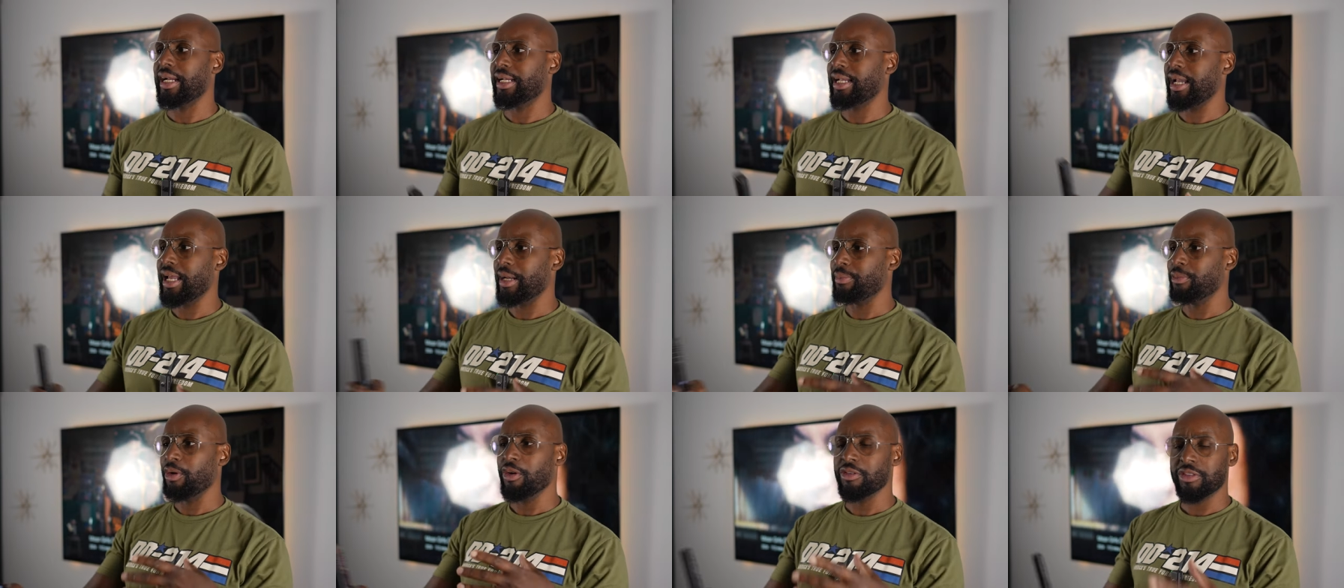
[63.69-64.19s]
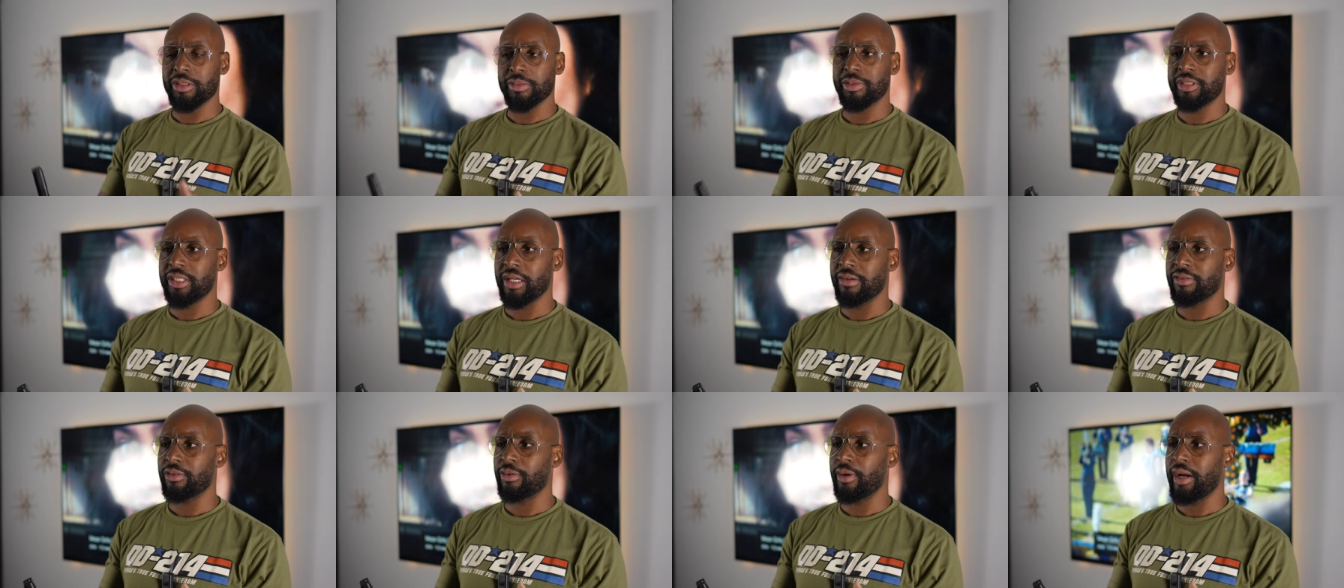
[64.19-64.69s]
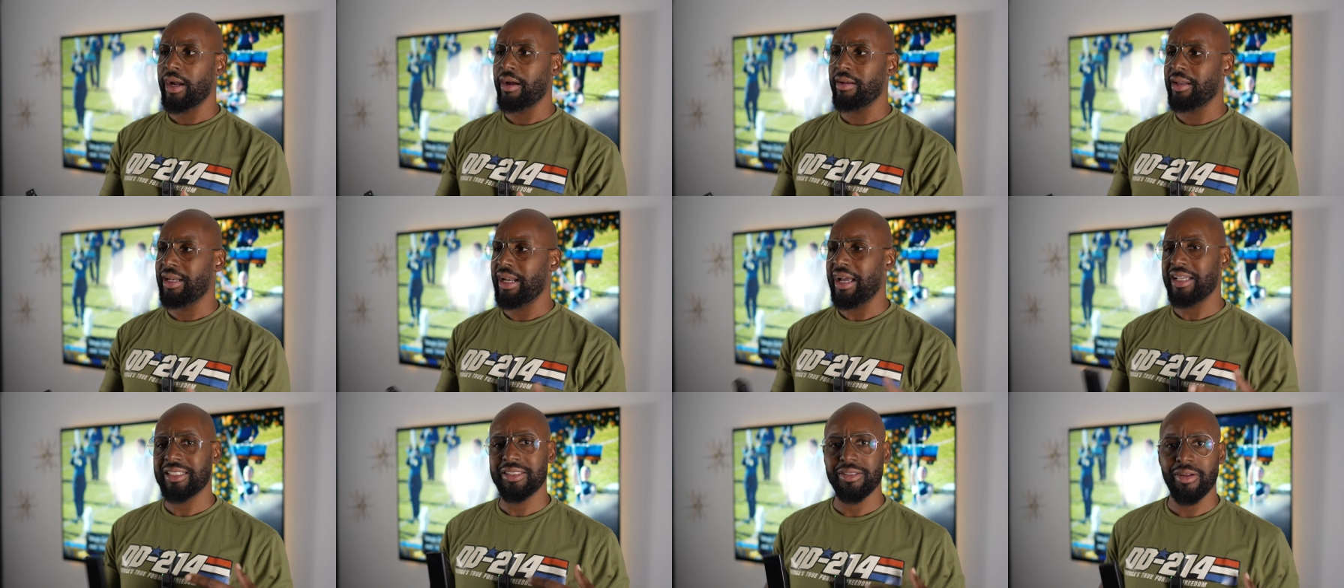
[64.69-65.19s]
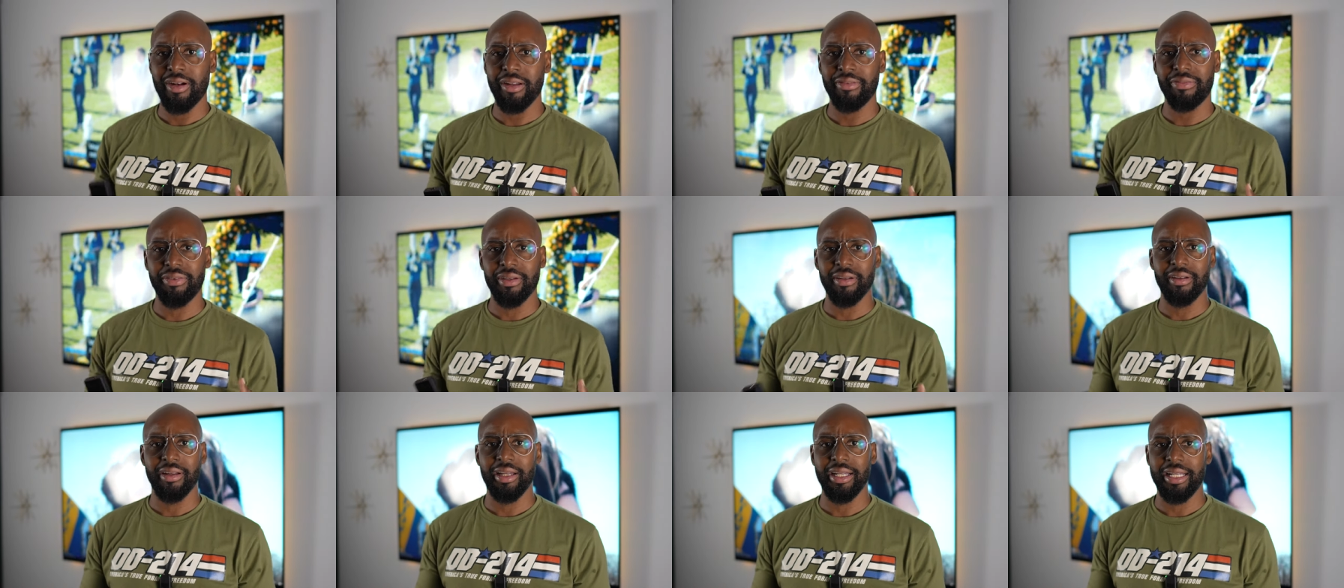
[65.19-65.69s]
I kind of moved some stuff around and I started
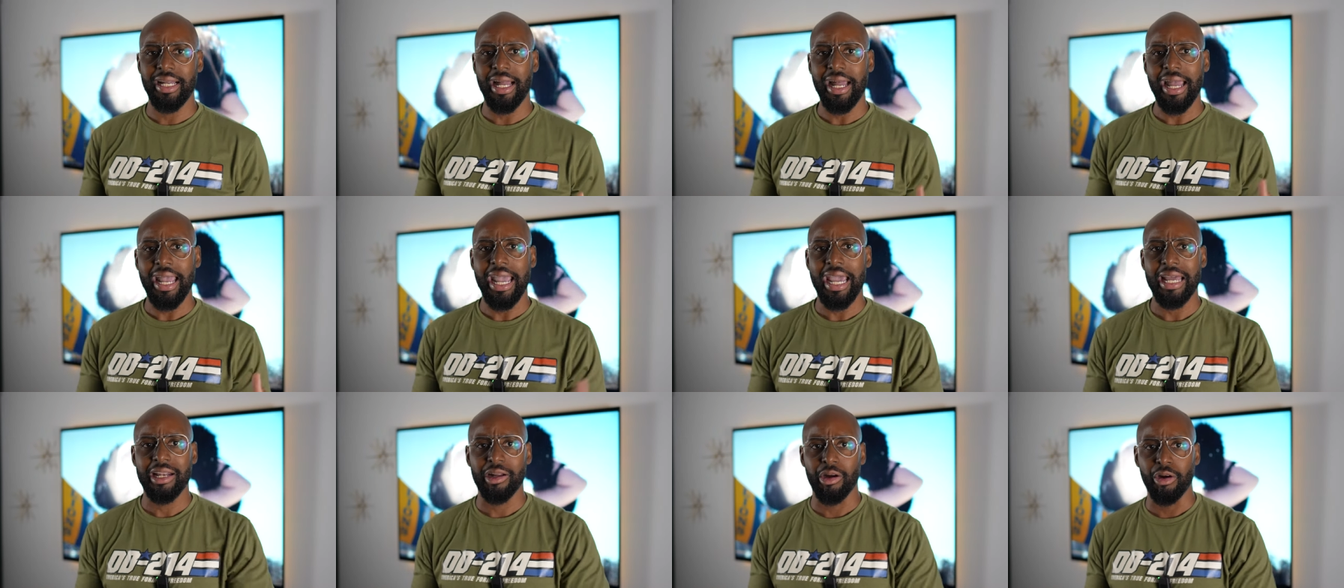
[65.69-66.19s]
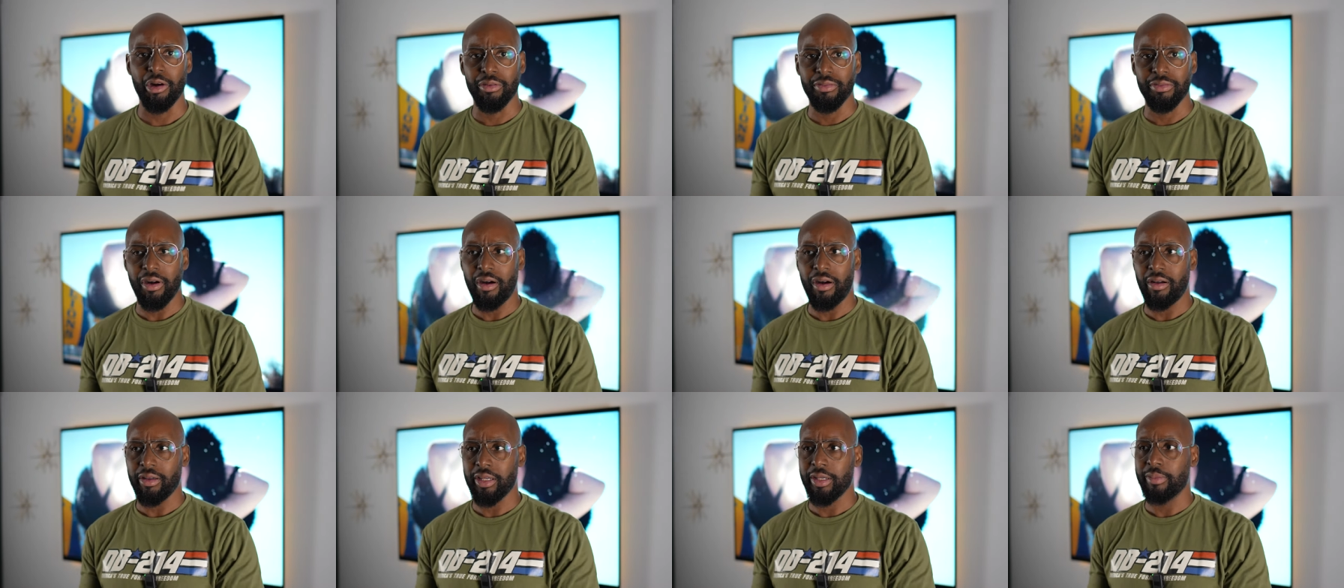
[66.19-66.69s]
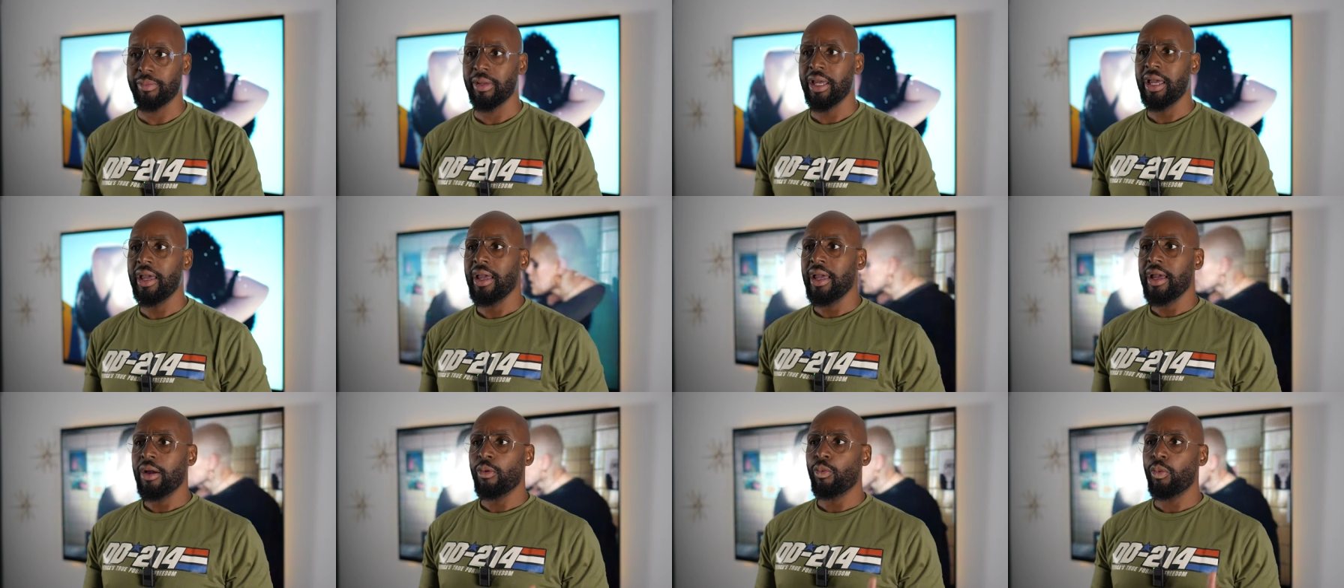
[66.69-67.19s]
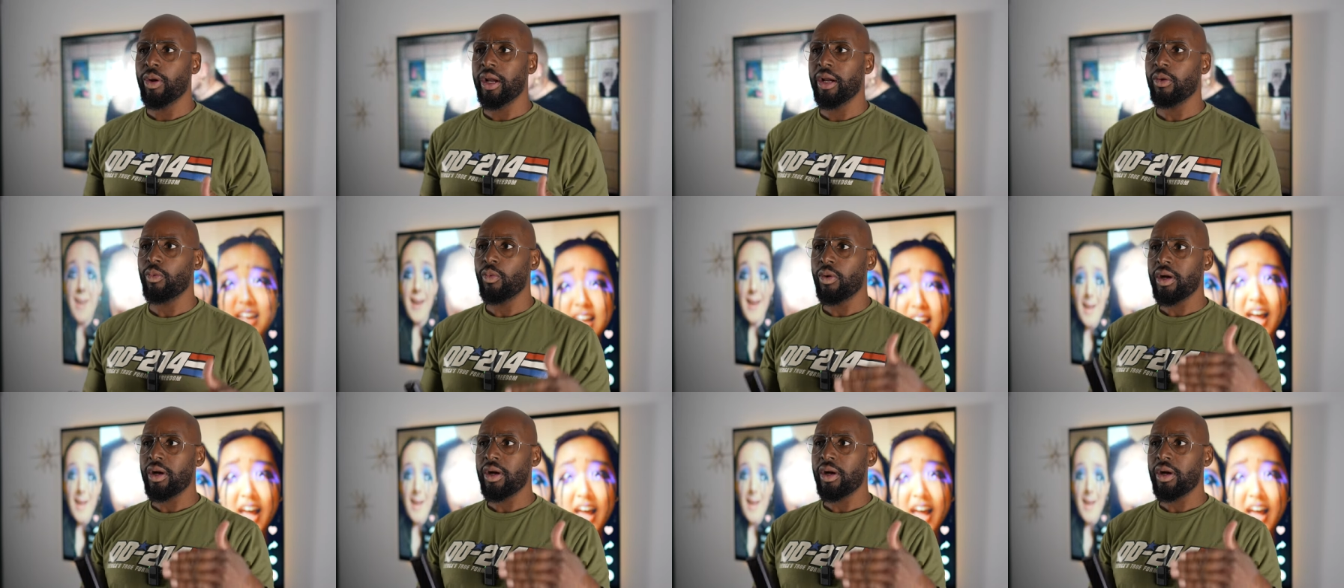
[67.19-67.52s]
feeling like I had low volume. Where it